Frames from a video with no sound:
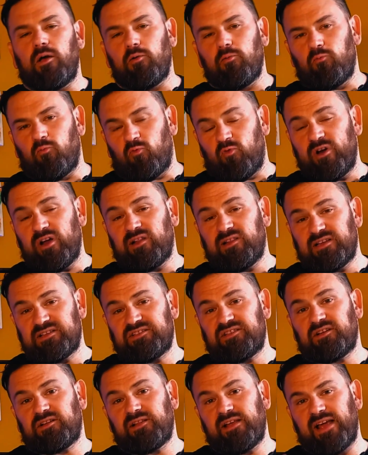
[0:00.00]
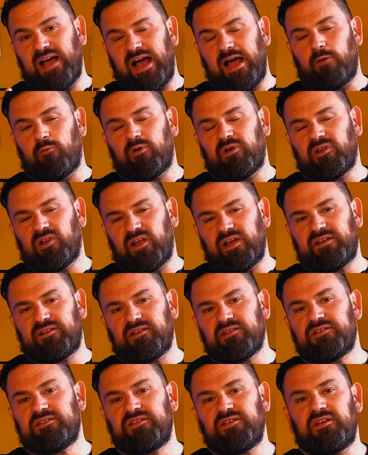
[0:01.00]
Realistically, I would like
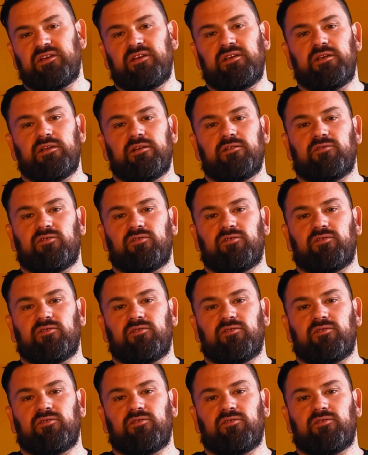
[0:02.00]
to see